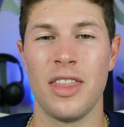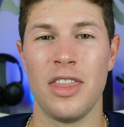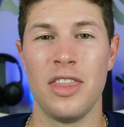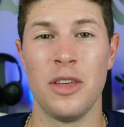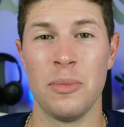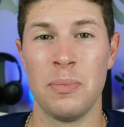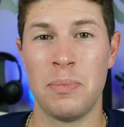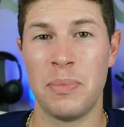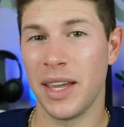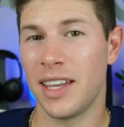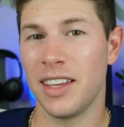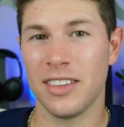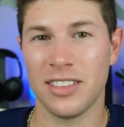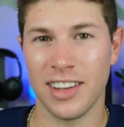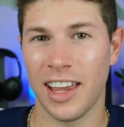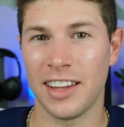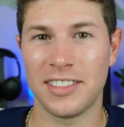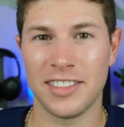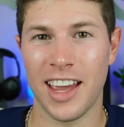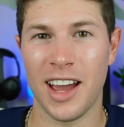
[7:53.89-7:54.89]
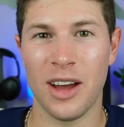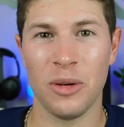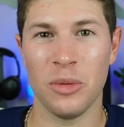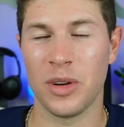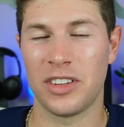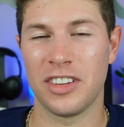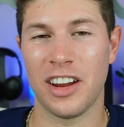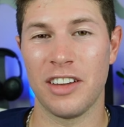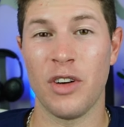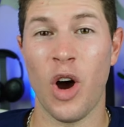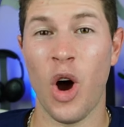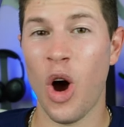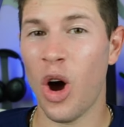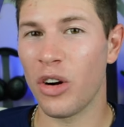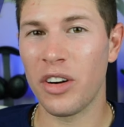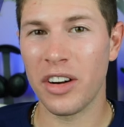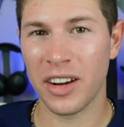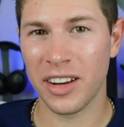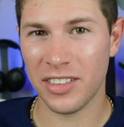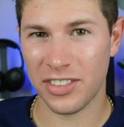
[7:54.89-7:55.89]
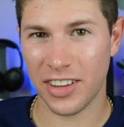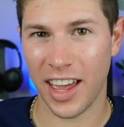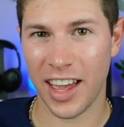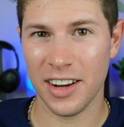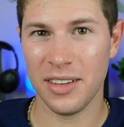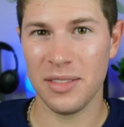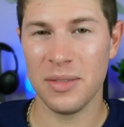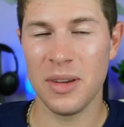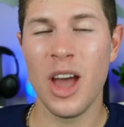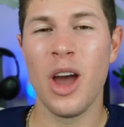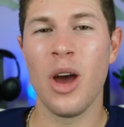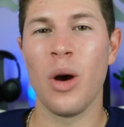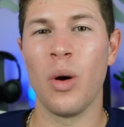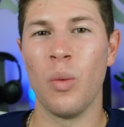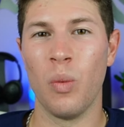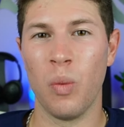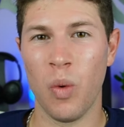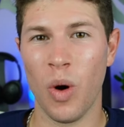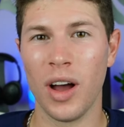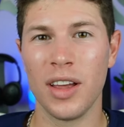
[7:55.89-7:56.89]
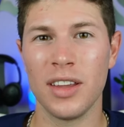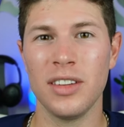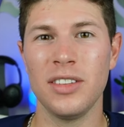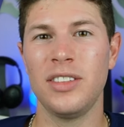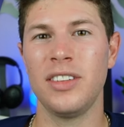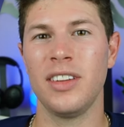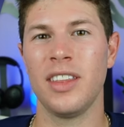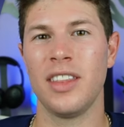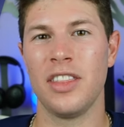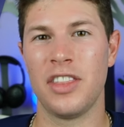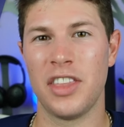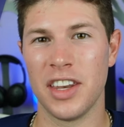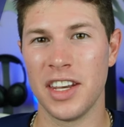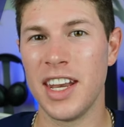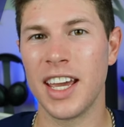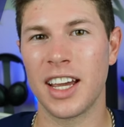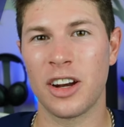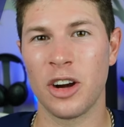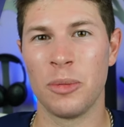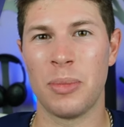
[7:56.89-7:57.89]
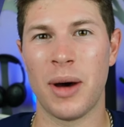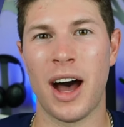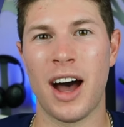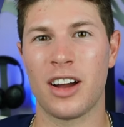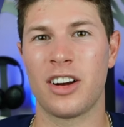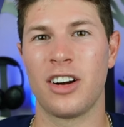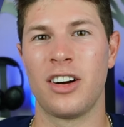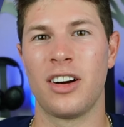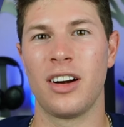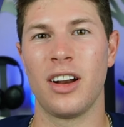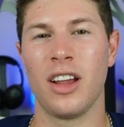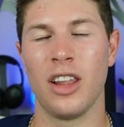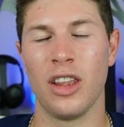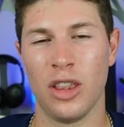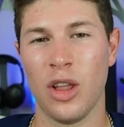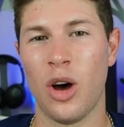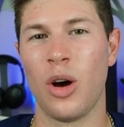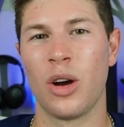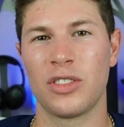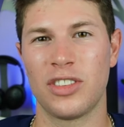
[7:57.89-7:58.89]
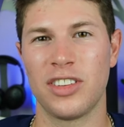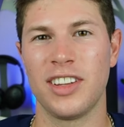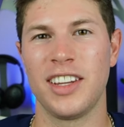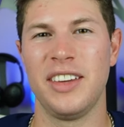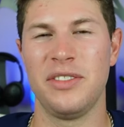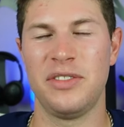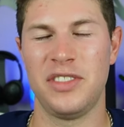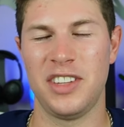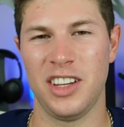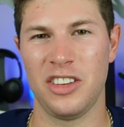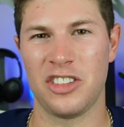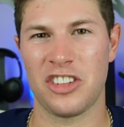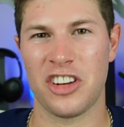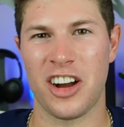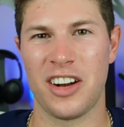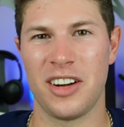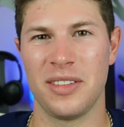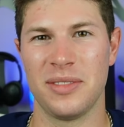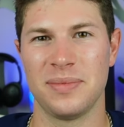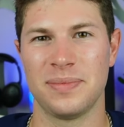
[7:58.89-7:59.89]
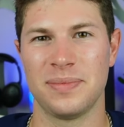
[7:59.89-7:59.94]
The biggest letdown, which I've already said, was the Knickerbocker long sleeve t-shirt.